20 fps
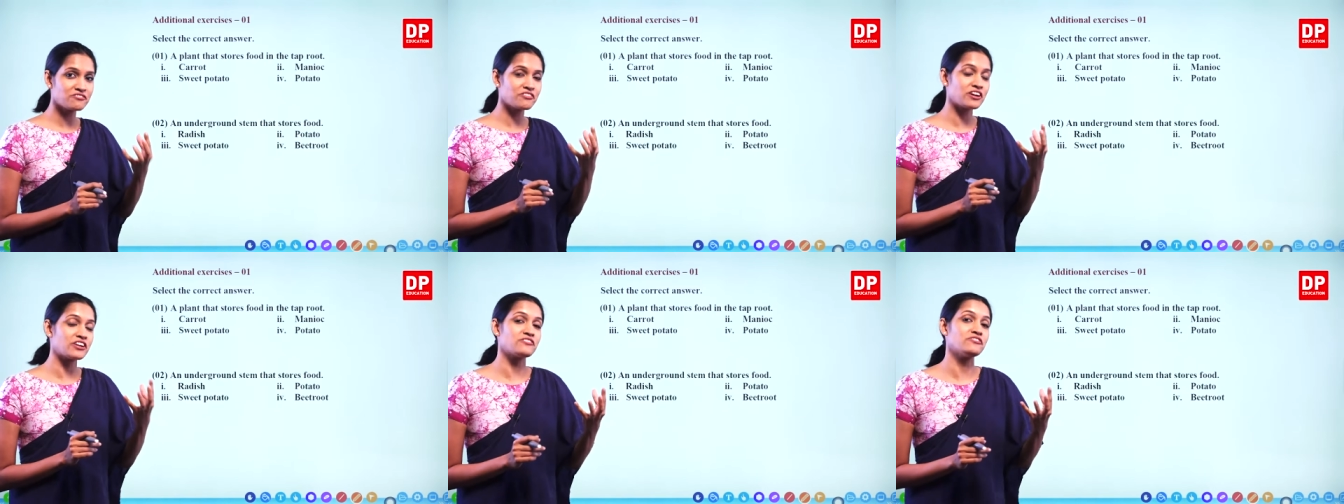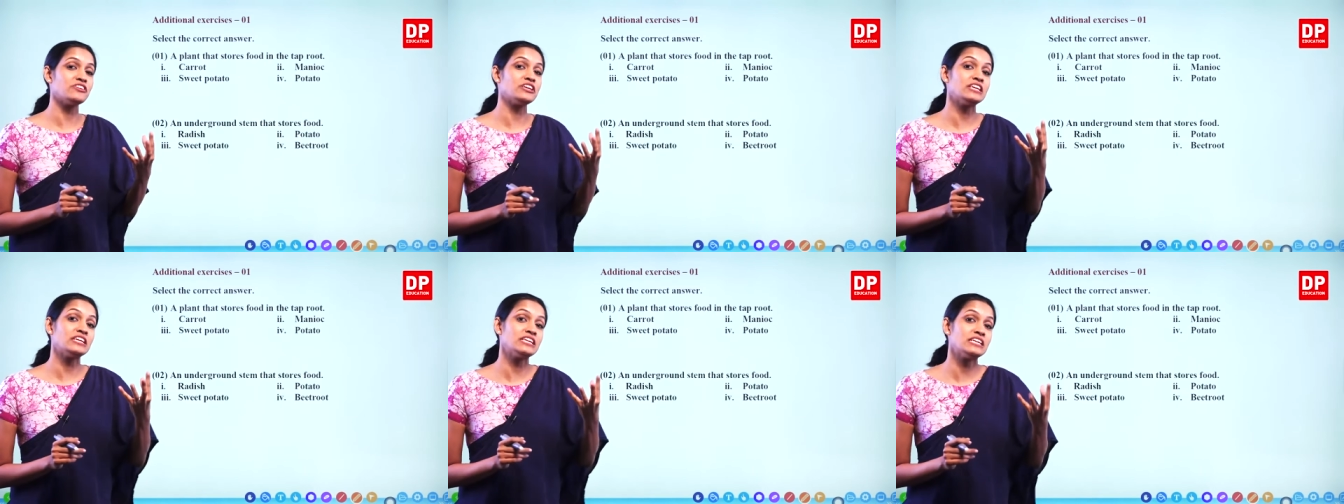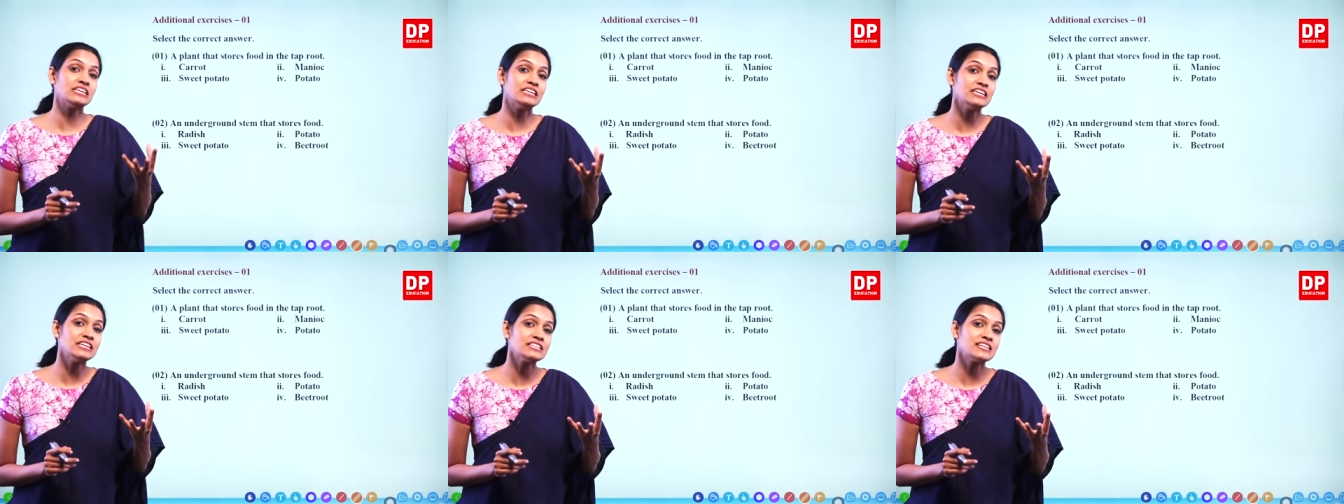What we
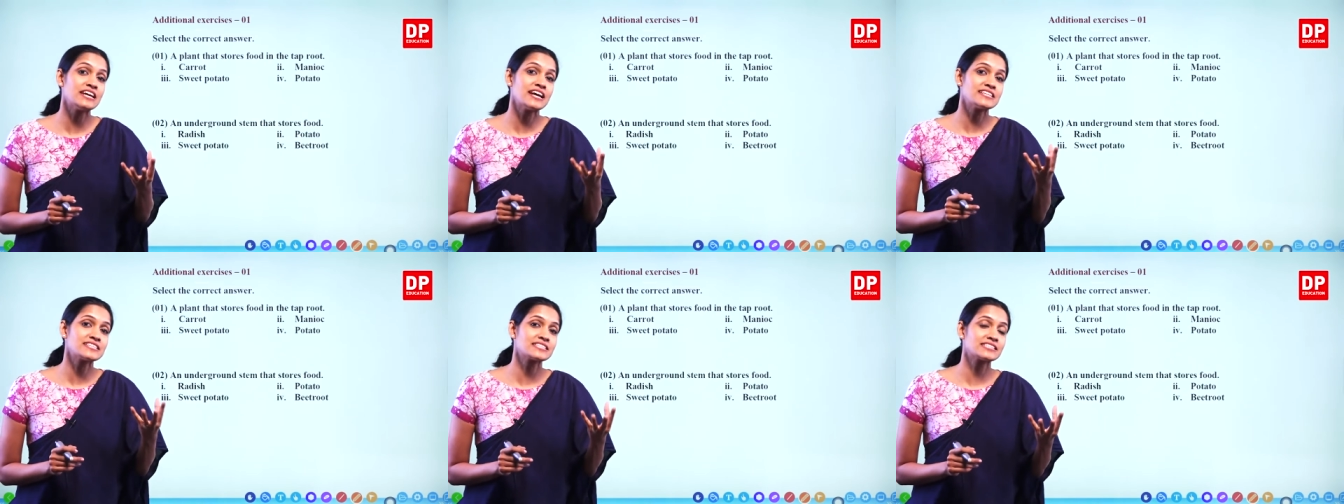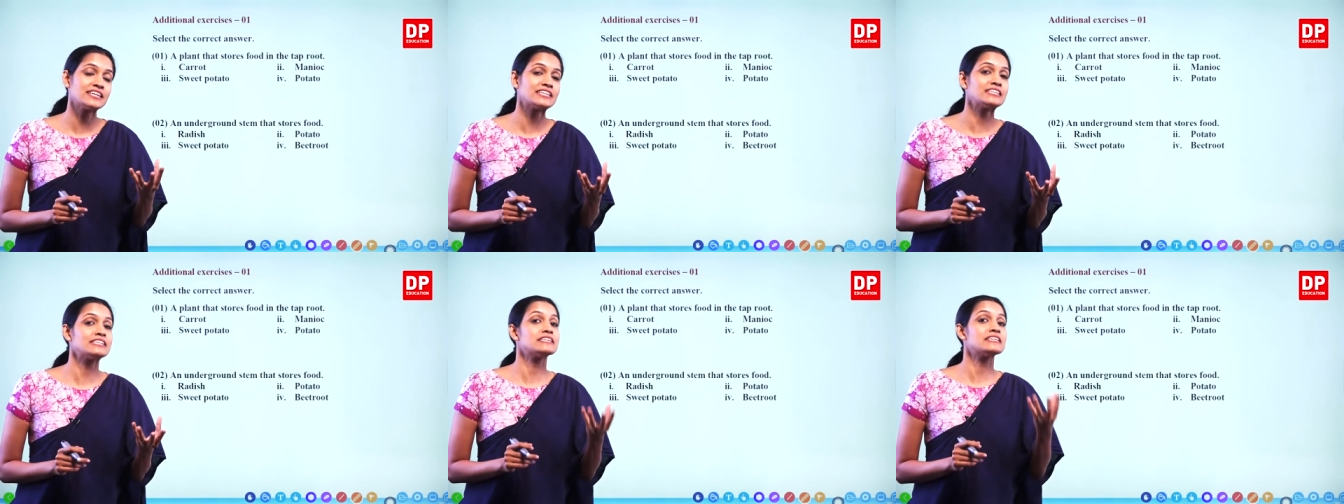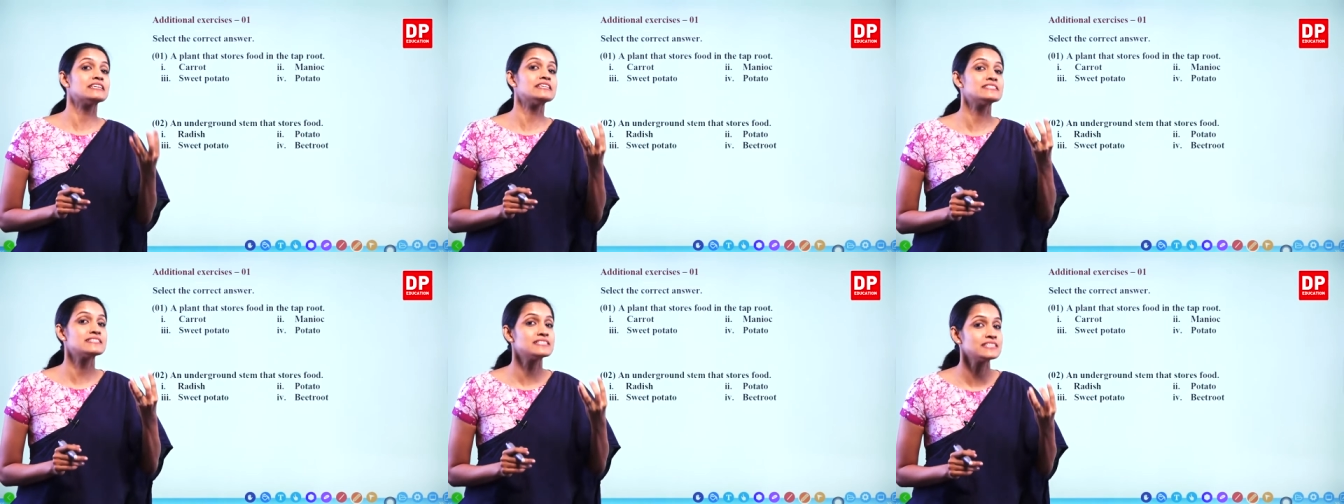eat as carrot
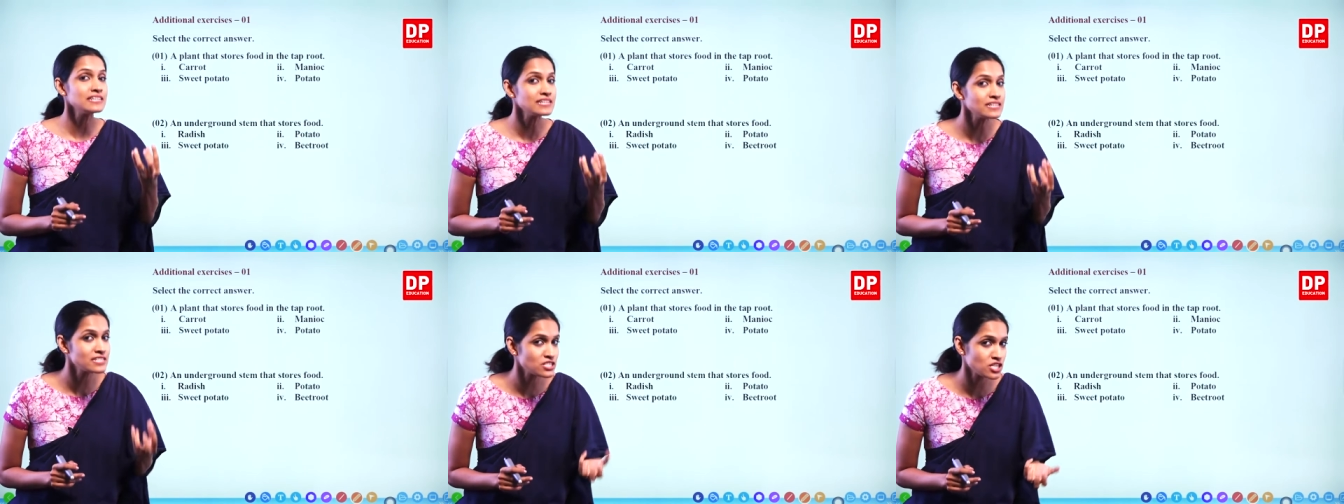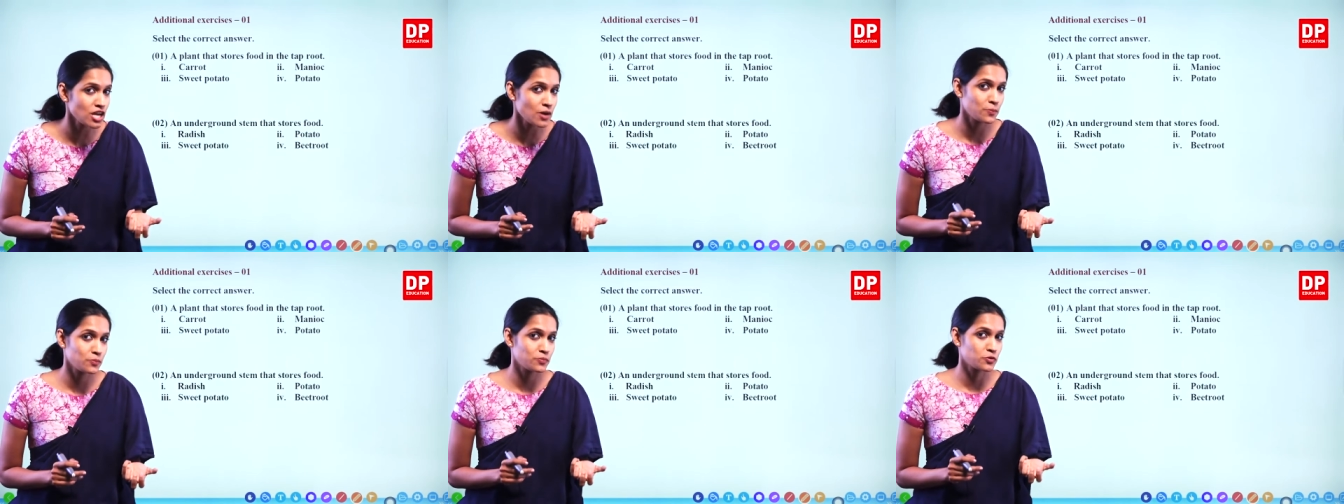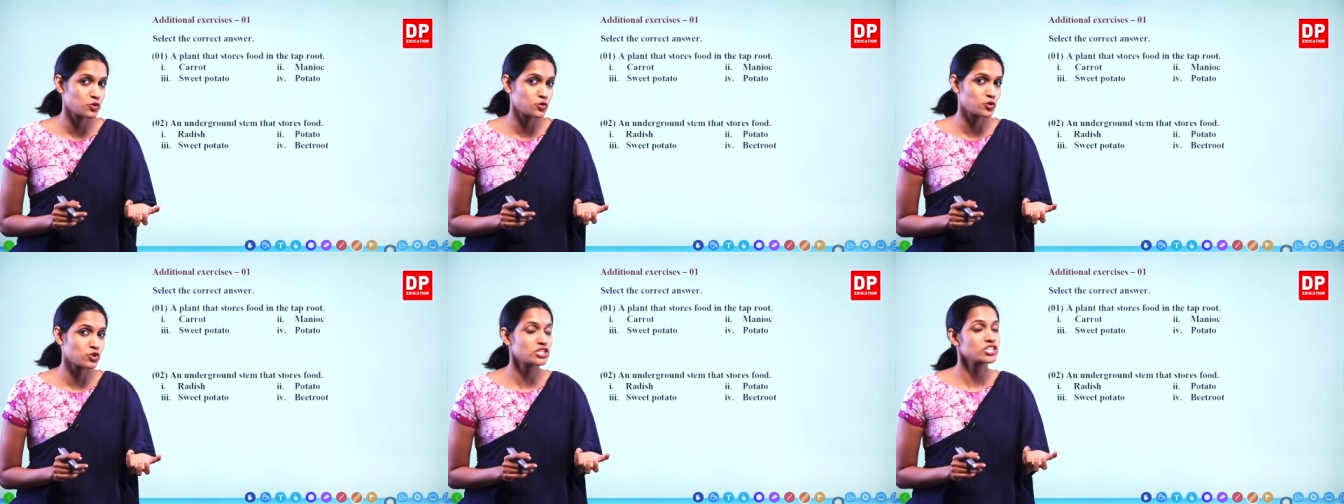is the
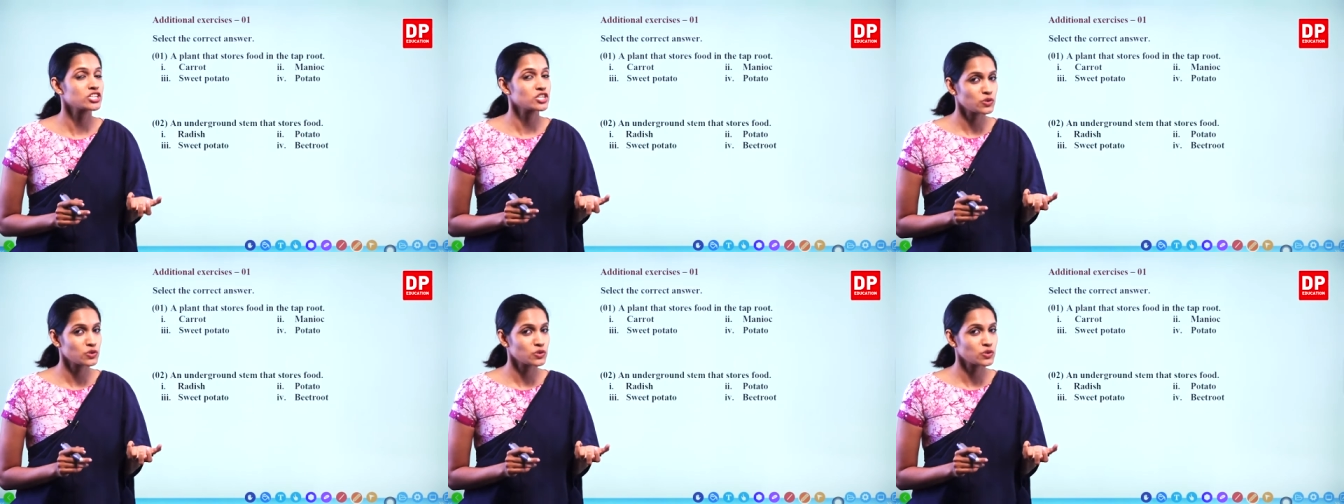taproot.